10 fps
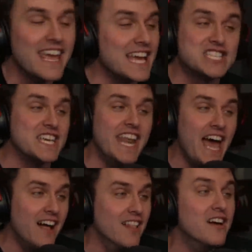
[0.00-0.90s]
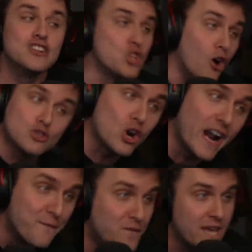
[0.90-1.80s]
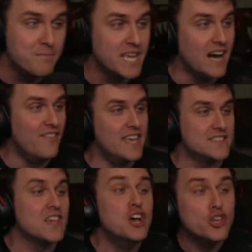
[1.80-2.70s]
It's an L. Don't try to fight me on this.